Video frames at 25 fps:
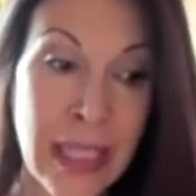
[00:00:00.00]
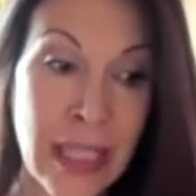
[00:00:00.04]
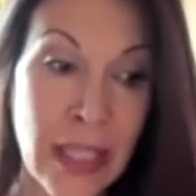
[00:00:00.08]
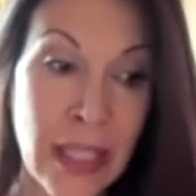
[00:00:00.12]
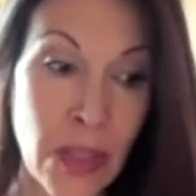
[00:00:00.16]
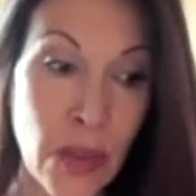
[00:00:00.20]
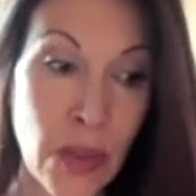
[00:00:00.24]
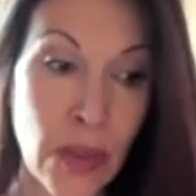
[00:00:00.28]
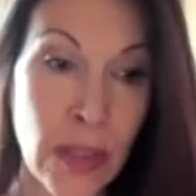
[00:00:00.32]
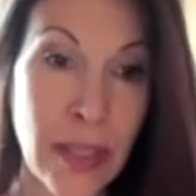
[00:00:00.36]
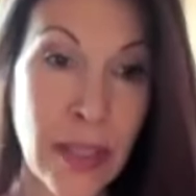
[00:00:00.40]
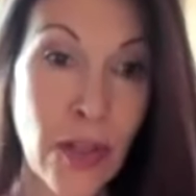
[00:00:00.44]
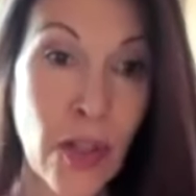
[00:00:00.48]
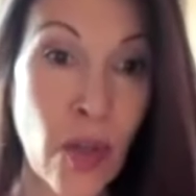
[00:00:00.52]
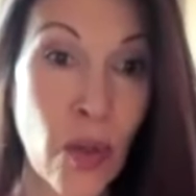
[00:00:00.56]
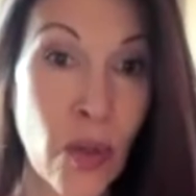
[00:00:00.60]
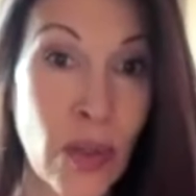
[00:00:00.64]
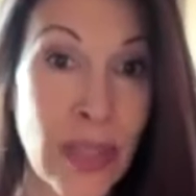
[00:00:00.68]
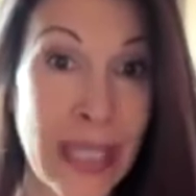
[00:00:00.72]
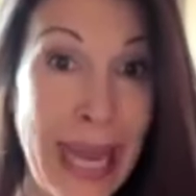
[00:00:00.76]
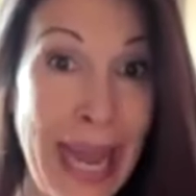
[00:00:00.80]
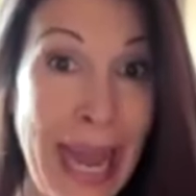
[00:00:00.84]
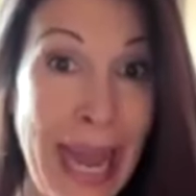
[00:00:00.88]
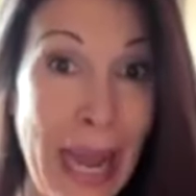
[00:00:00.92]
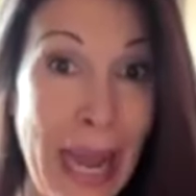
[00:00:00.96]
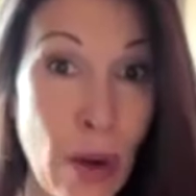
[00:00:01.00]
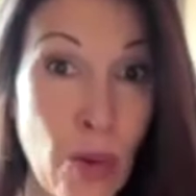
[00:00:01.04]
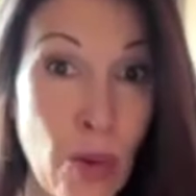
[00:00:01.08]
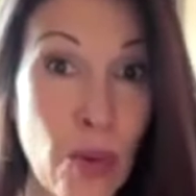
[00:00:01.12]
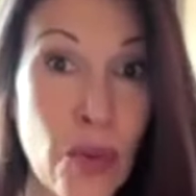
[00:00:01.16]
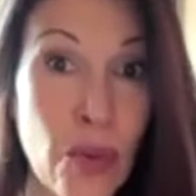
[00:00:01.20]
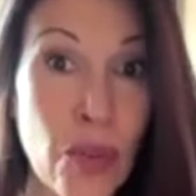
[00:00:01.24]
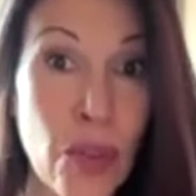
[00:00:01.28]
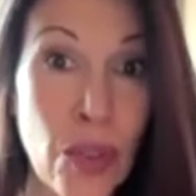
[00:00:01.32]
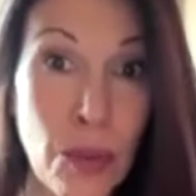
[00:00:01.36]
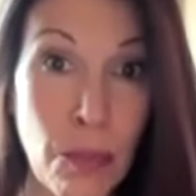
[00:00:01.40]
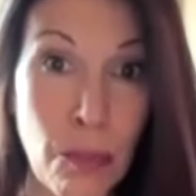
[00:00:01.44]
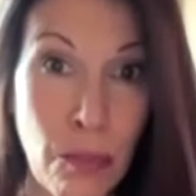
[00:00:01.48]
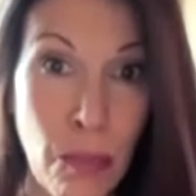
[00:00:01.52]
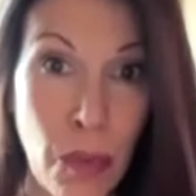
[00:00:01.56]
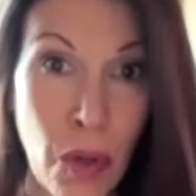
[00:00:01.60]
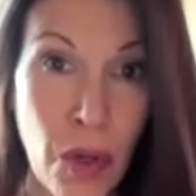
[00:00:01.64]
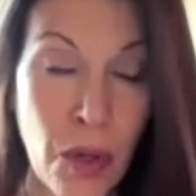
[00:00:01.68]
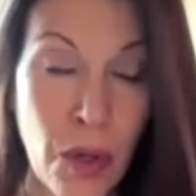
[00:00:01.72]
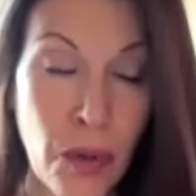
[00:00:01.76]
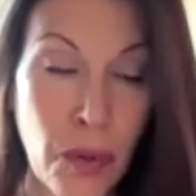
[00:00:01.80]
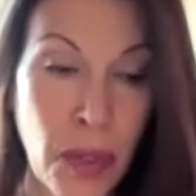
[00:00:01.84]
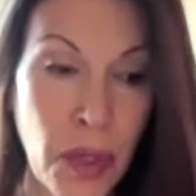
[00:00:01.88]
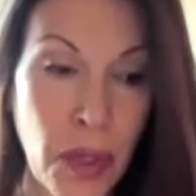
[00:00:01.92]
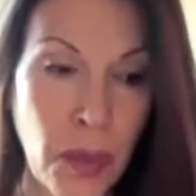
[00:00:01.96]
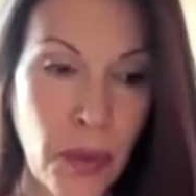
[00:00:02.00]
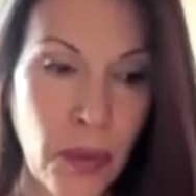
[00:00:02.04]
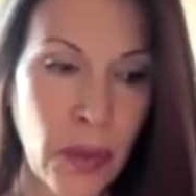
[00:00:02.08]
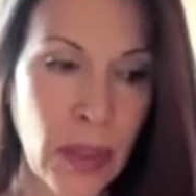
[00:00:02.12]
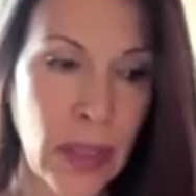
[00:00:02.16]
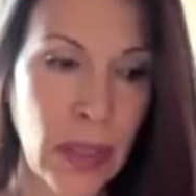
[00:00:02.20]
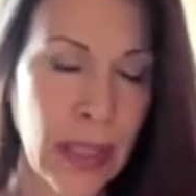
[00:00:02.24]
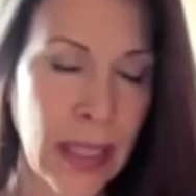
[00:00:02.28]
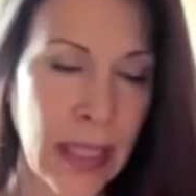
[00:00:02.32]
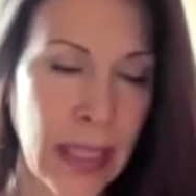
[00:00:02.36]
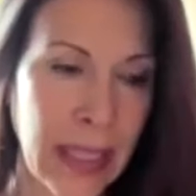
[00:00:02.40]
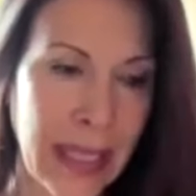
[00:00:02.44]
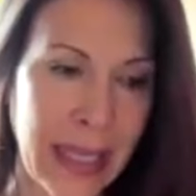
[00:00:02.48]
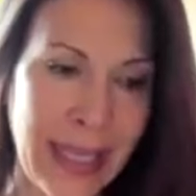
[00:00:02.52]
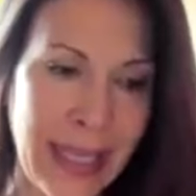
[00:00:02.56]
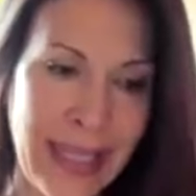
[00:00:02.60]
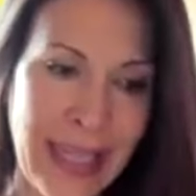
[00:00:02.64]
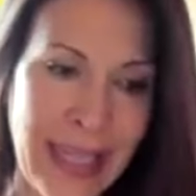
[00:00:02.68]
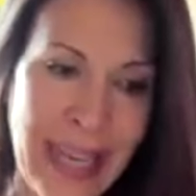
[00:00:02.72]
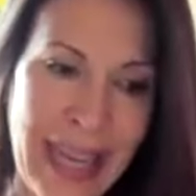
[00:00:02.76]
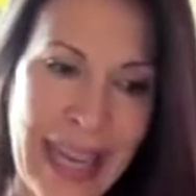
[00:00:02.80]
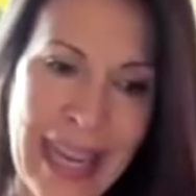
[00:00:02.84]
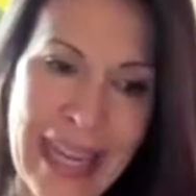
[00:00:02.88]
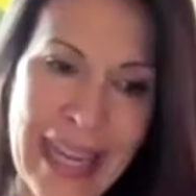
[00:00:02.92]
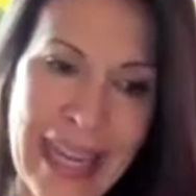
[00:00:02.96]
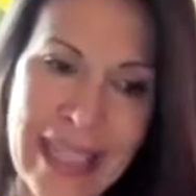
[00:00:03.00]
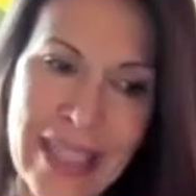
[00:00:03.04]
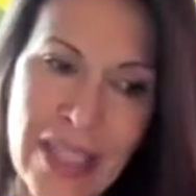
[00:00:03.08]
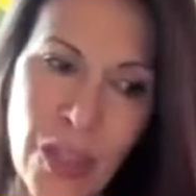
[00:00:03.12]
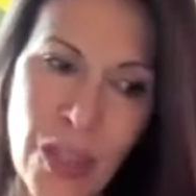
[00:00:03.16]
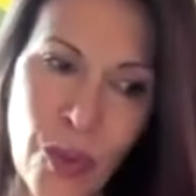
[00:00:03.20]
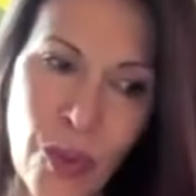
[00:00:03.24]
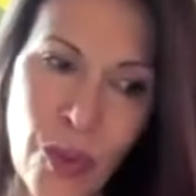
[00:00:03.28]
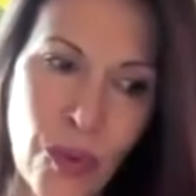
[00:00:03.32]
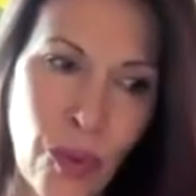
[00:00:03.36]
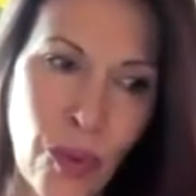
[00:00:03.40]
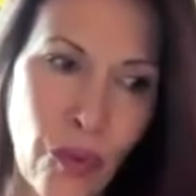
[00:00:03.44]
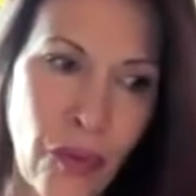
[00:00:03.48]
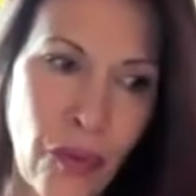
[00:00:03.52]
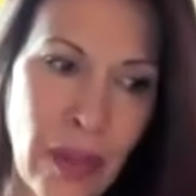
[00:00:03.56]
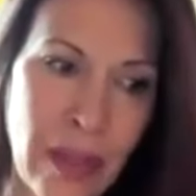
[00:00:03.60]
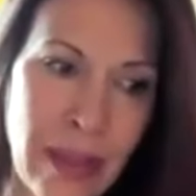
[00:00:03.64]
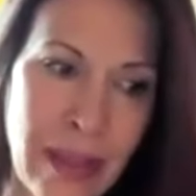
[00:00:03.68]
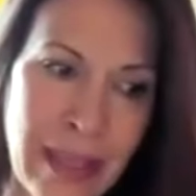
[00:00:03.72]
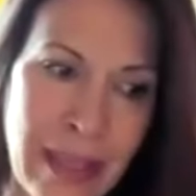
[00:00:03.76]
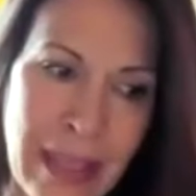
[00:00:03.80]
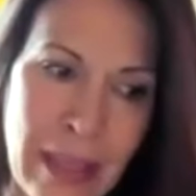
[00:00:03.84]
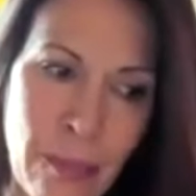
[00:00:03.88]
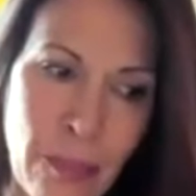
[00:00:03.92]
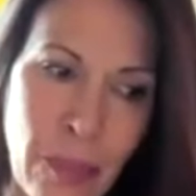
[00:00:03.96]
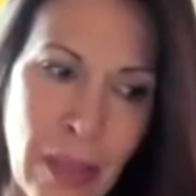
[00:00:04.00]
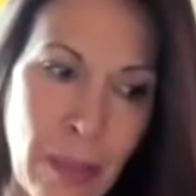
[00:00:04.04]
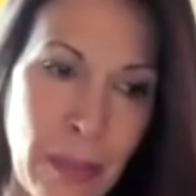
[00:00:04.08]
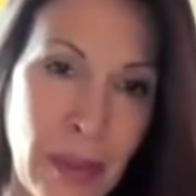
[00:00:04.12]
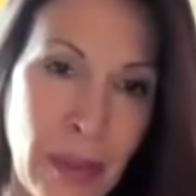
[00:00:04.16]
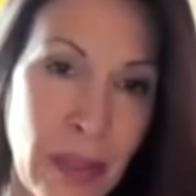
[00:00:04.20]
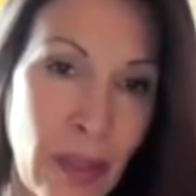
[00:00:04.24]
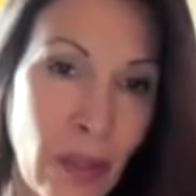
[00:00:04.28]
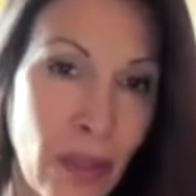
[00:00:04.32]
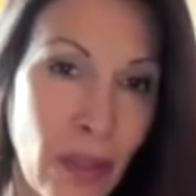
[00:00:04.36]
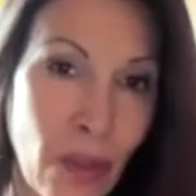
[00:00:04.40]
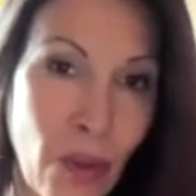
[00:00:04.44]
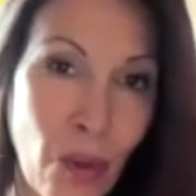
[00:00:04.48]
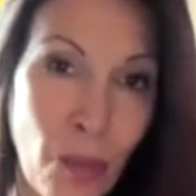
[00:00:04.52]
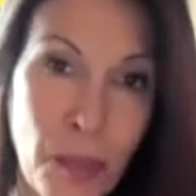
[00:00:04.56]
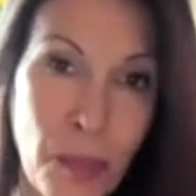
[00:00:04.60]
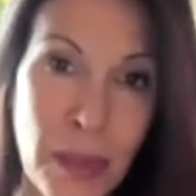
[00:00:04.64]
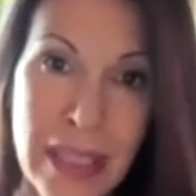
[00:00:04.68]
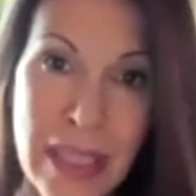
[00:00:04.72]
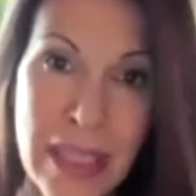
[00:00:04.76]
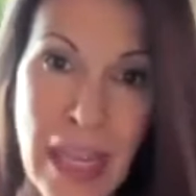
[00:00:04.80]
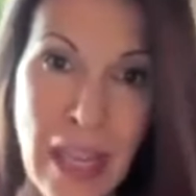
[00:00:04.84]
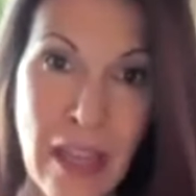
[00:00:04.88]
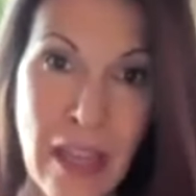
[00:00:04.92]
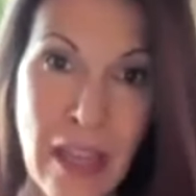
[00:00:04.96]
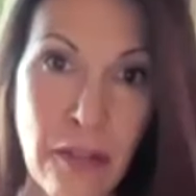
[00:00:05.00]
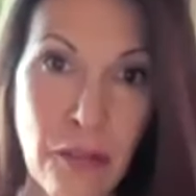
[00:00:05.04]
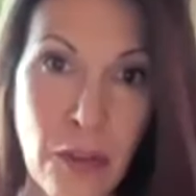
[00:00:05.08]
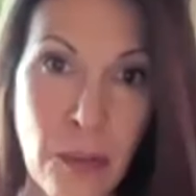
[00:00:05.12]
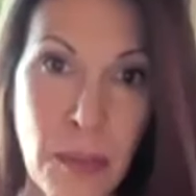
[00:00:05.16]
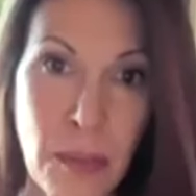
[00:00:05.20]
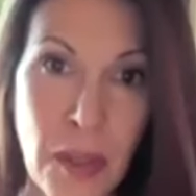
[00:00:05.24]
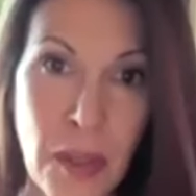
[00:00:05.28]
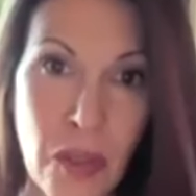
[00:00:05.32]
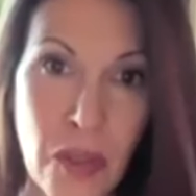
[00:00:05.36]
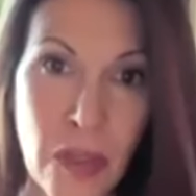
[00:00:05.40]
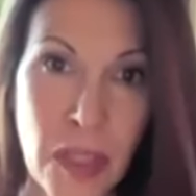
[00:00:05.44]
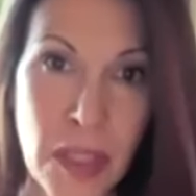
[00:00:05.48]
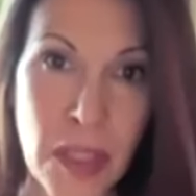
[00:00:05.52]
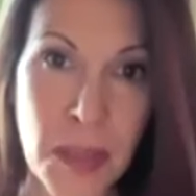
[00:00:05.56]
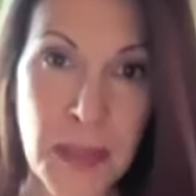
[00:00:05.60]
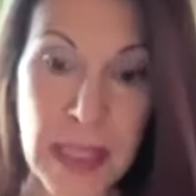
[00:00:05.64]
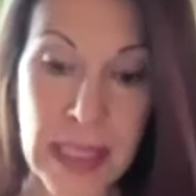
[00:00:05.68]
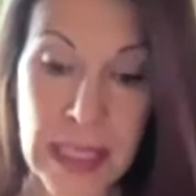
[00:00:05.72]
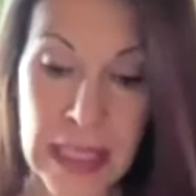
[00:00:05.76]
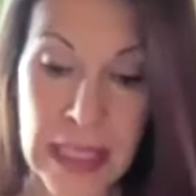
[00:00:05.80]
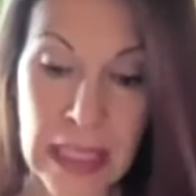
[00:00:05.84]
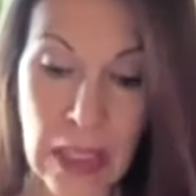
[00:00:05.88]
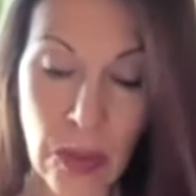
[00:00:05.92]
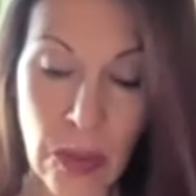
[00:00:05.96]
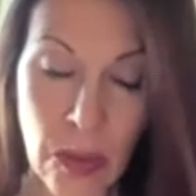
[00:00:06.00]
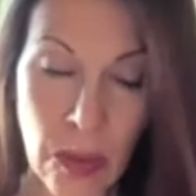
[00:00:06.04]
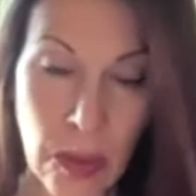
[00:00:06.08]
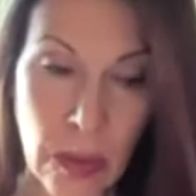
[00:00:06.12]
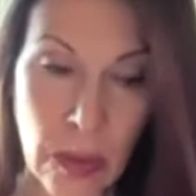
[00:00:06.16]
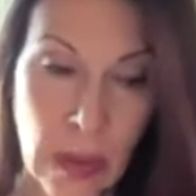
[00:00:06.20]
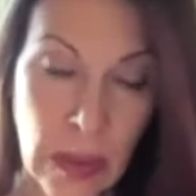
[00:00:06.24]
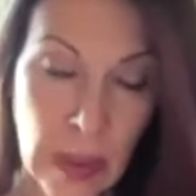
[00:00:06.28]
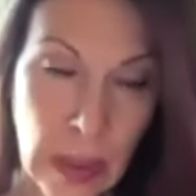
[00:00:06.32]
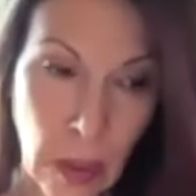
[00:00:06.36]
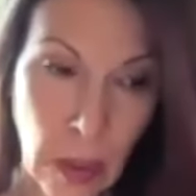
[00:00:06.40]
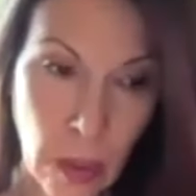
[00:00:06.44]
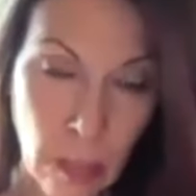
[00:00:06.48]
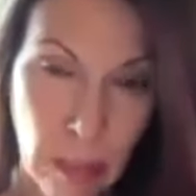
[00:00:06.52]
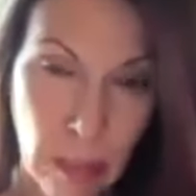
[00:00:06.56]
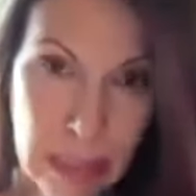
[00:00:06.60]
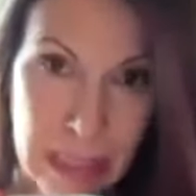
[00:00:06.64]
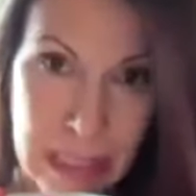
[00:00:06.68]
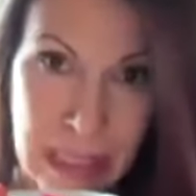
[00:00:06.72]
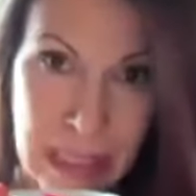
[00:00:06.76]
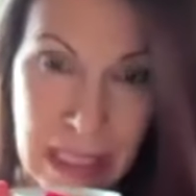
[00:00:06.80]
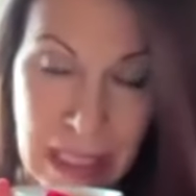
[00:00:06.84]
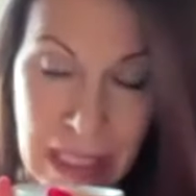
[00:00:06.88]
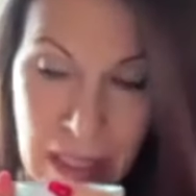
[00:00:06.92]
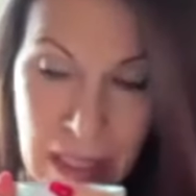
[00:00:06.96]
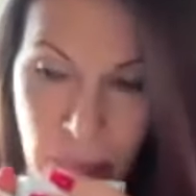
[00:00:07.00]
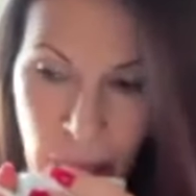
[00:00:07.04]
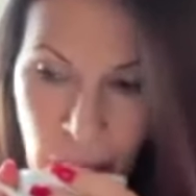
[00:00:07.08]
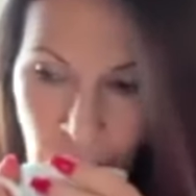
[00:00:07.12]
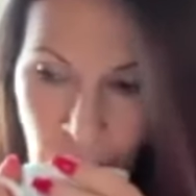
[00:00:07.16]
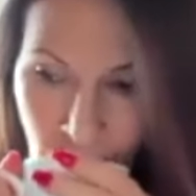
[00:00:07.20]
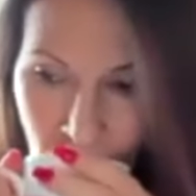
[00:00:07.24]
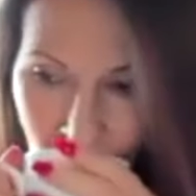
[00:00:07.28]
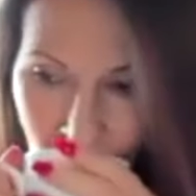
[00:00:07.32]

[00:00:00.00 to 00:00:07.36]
Newsletter goes out tomorrow and I don't know if I think I'm probably going to open 10 for March because my schedule's so busy.